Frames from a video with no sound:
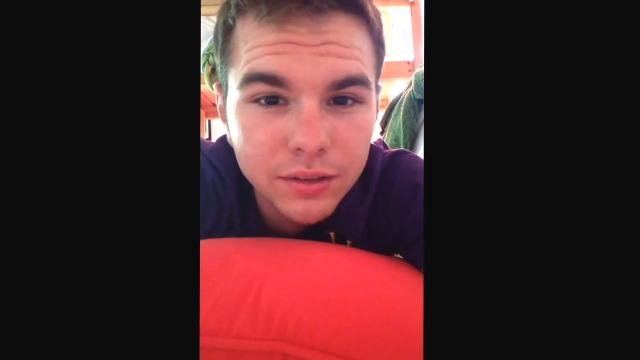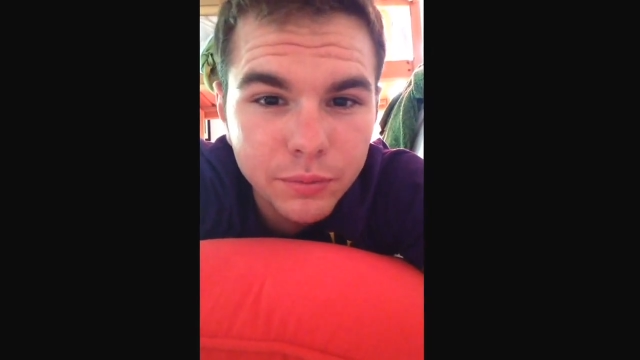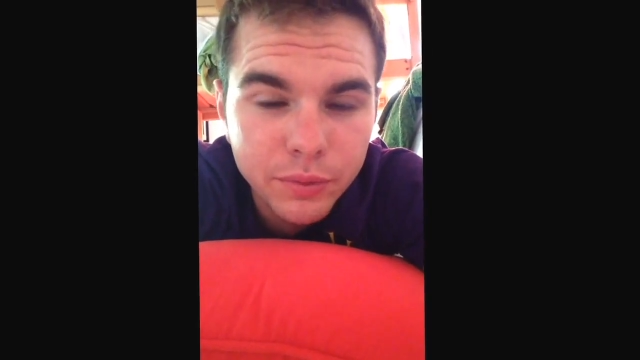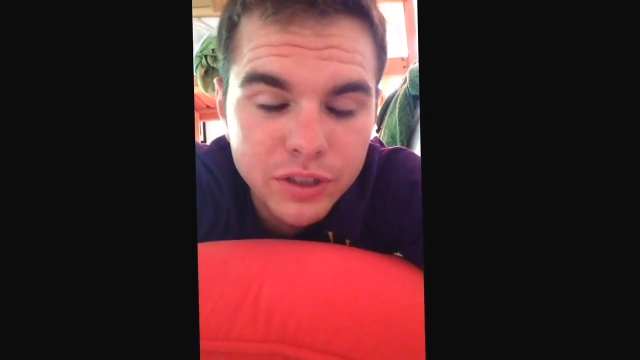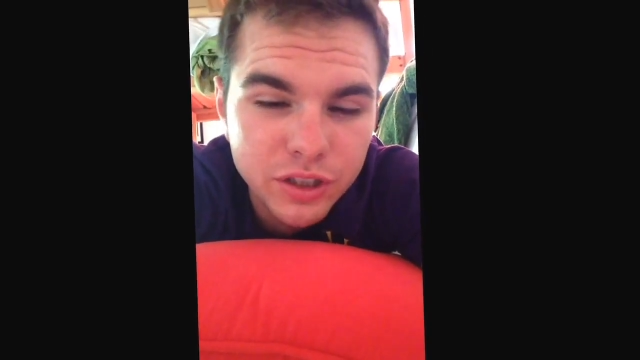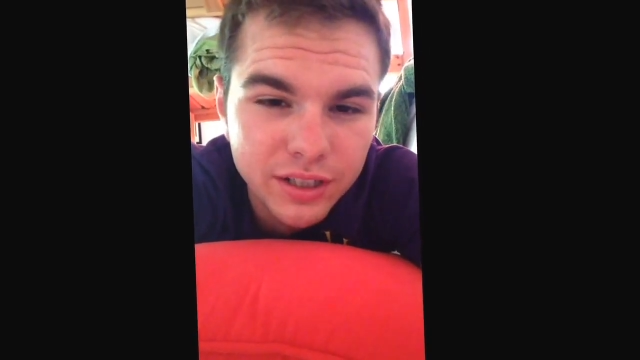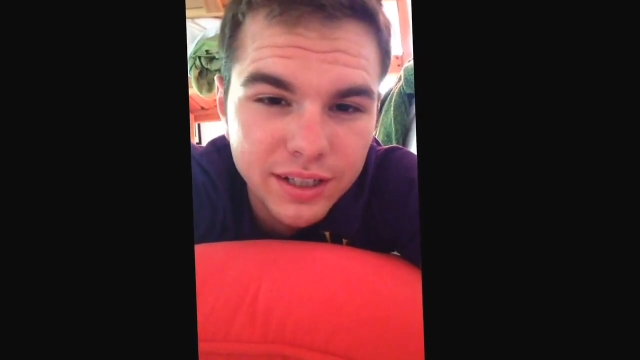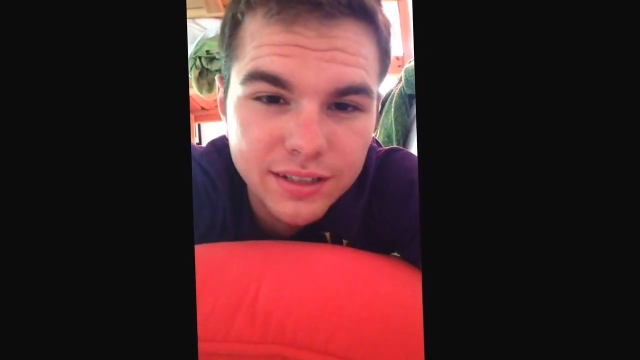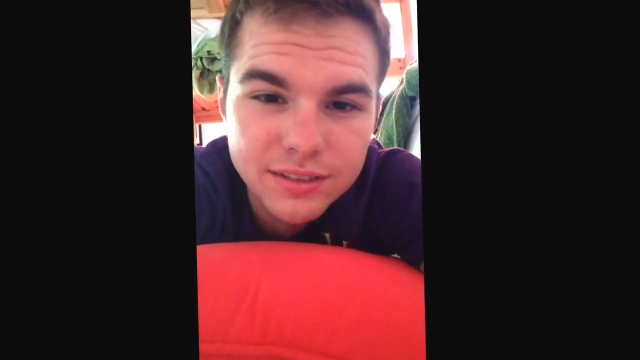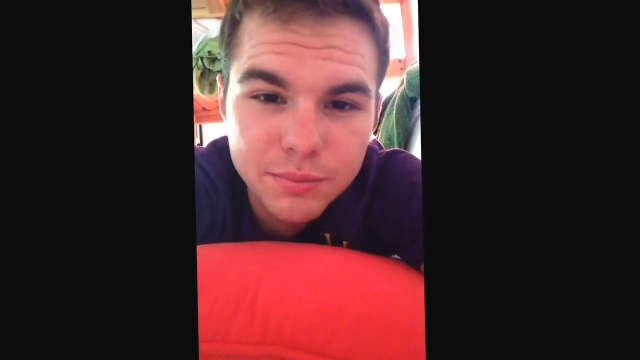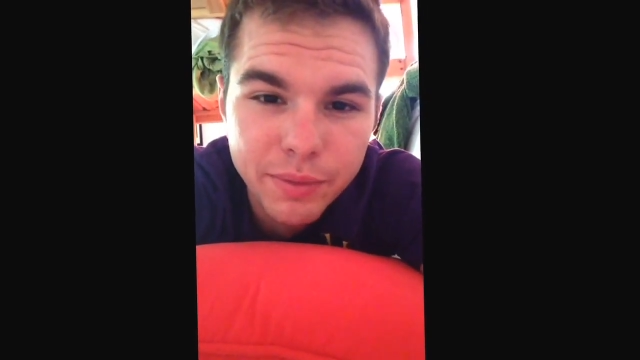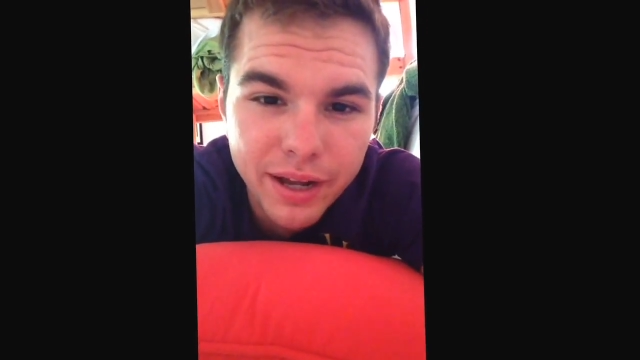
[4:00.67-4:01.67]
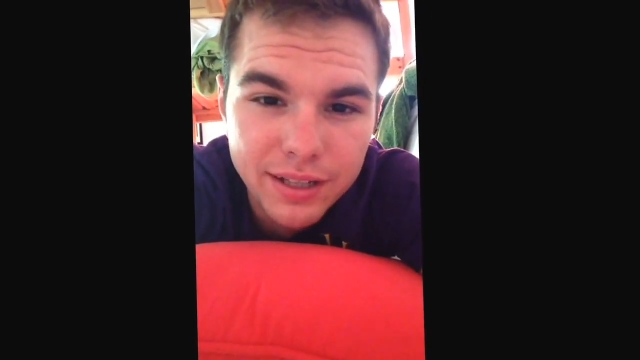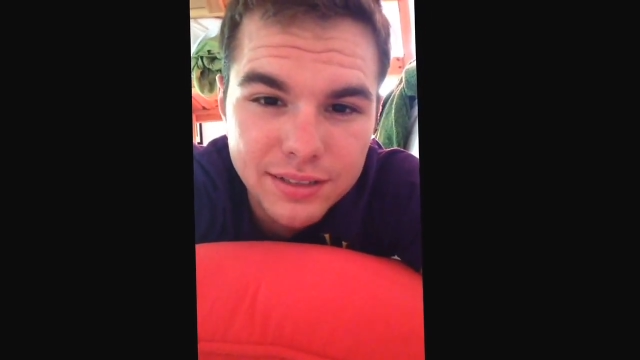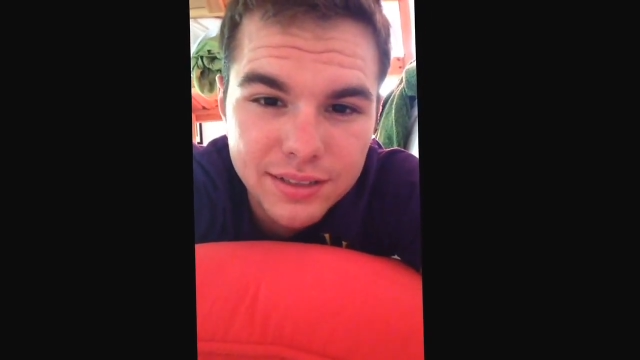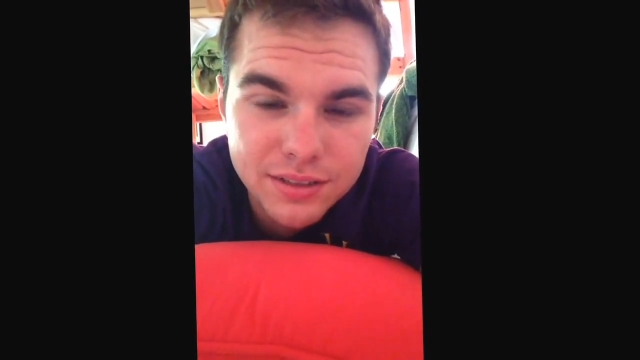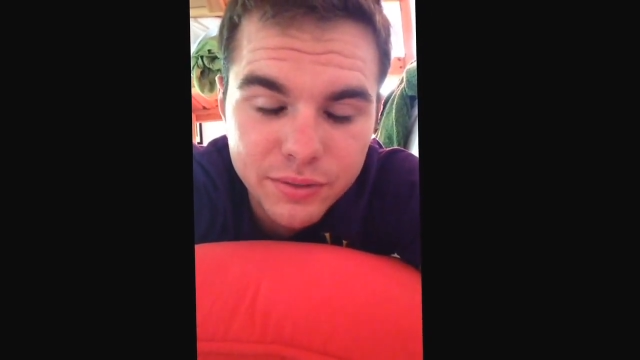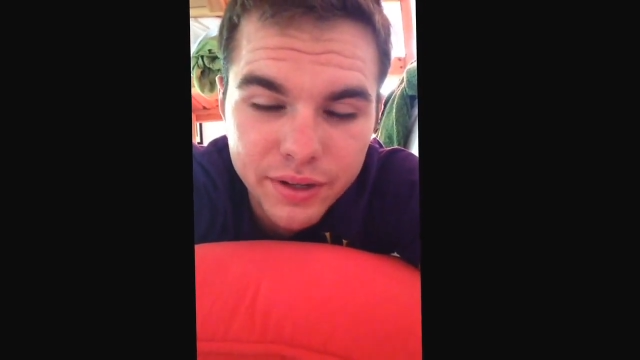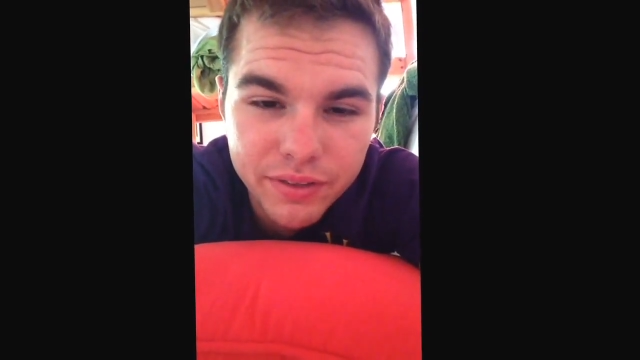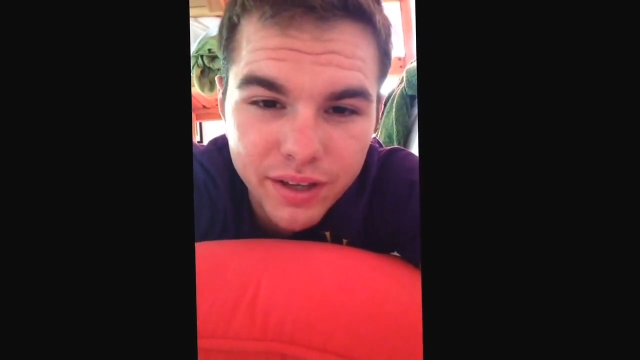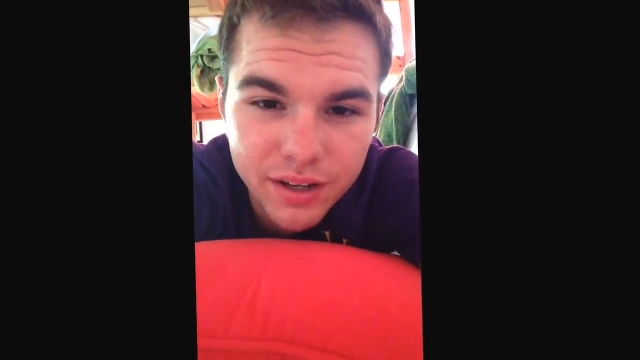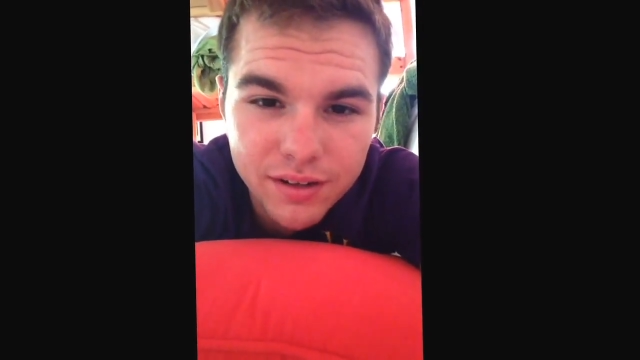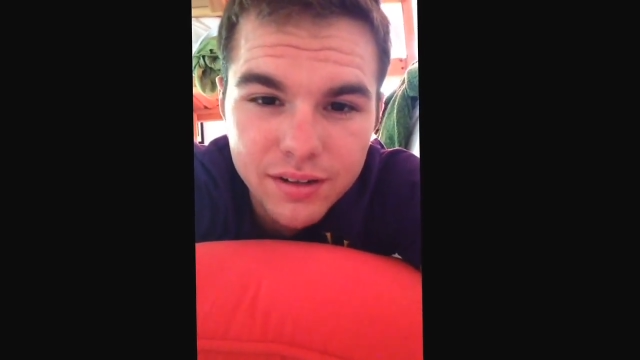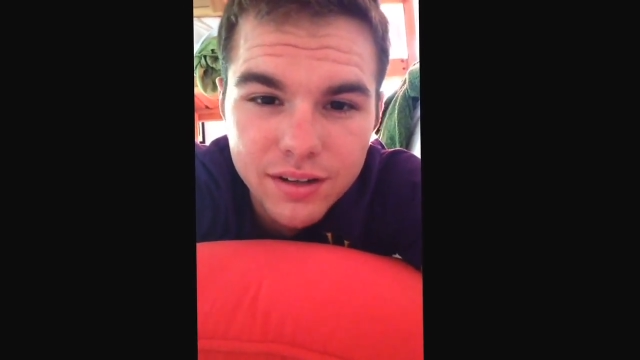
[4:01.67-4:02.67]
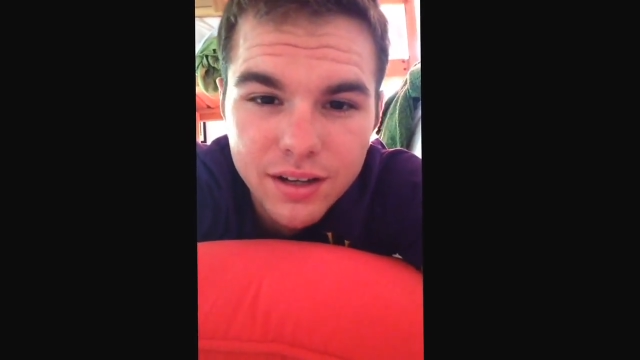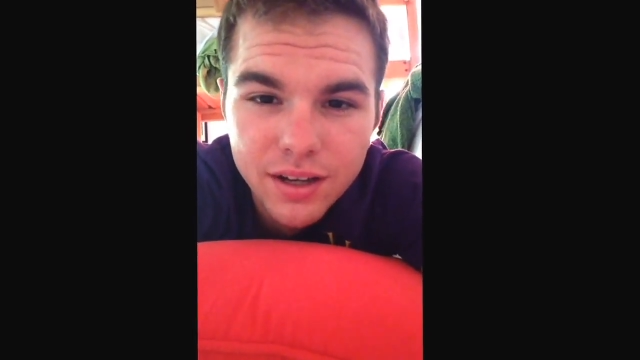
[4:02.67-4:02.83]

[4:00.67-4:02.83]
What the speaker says: We checked out some palaces around there.